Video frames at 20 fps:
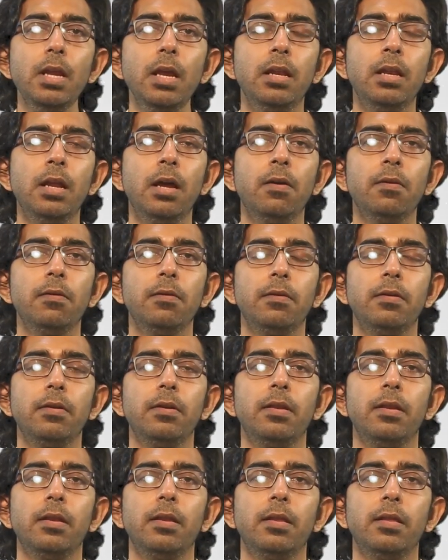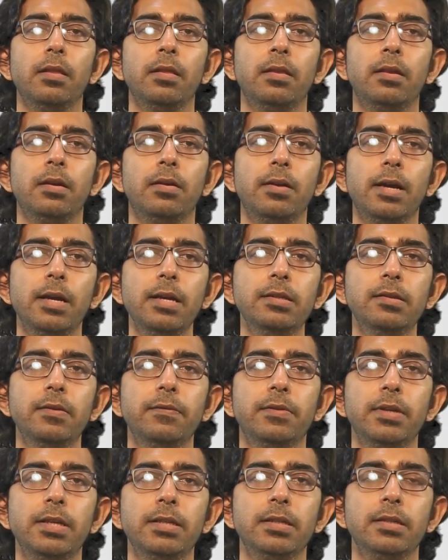Now, the rise
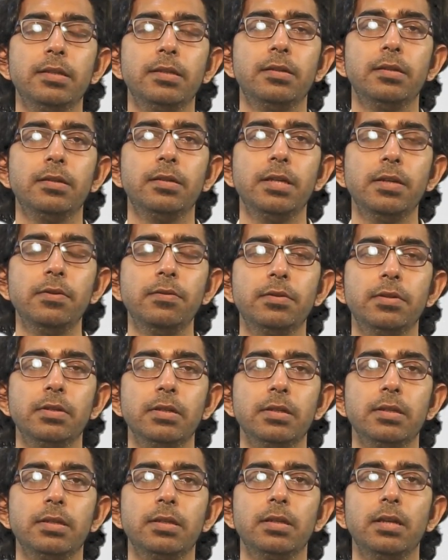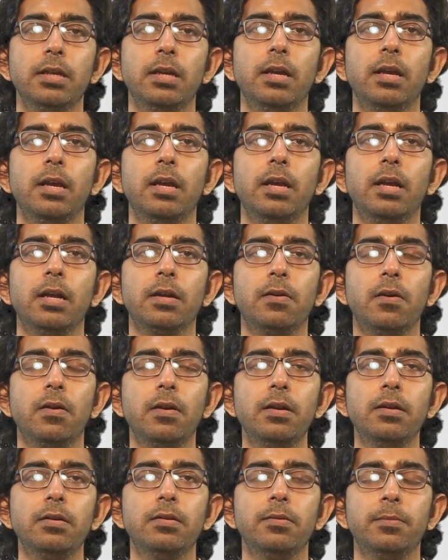of these institutions,
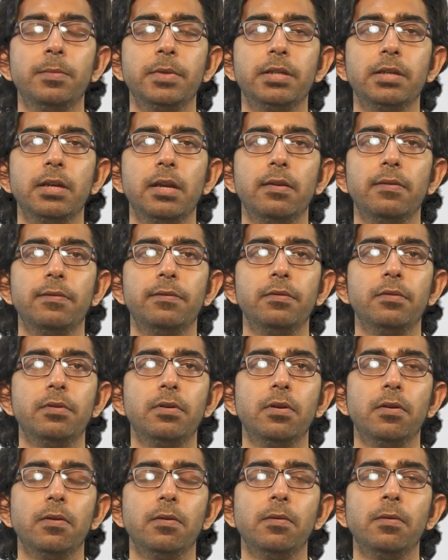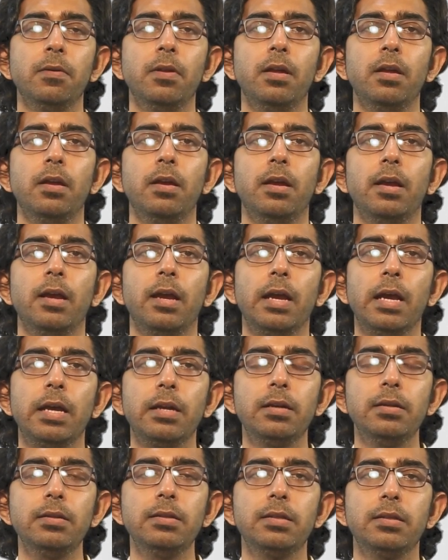according to Michel Foucault,
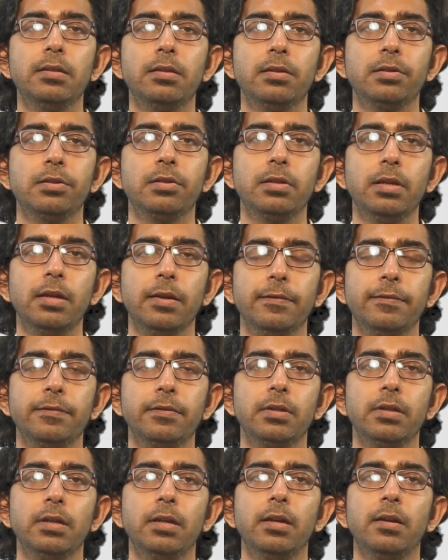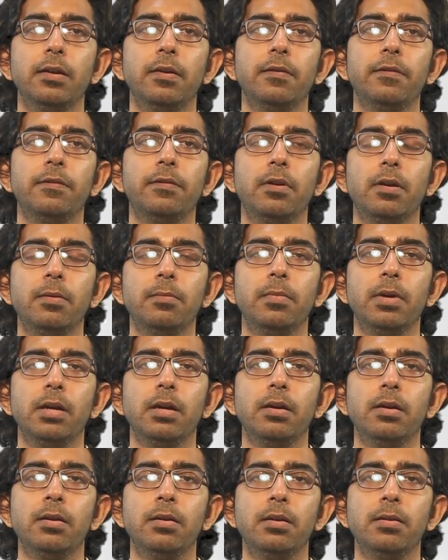heralds the shift from
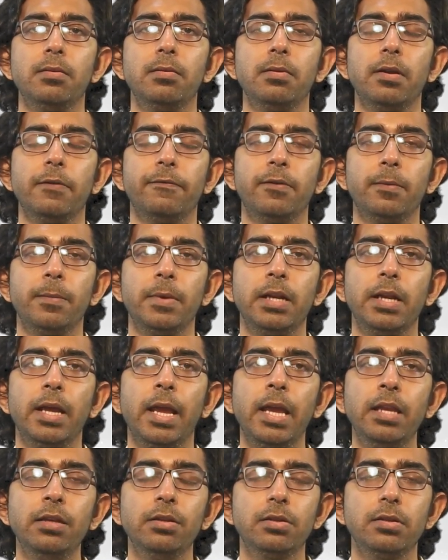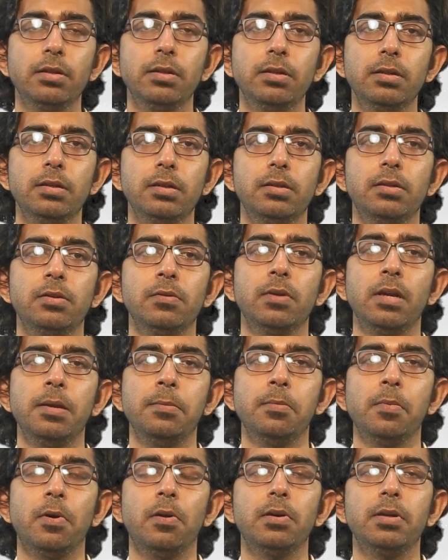an ancient to a
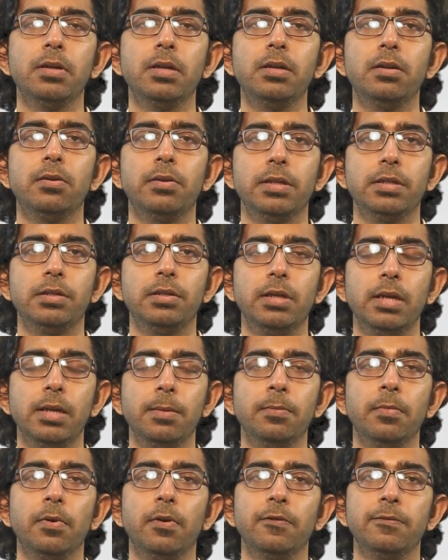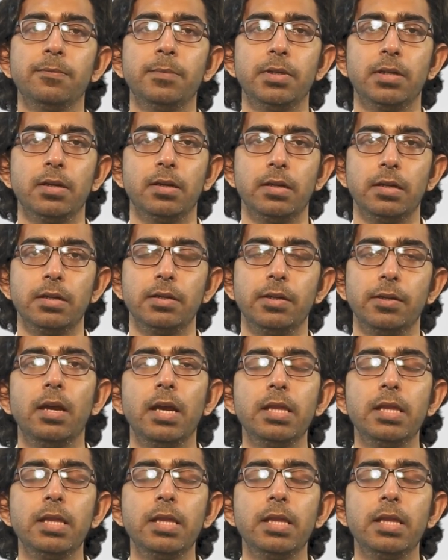modern regime of modernity.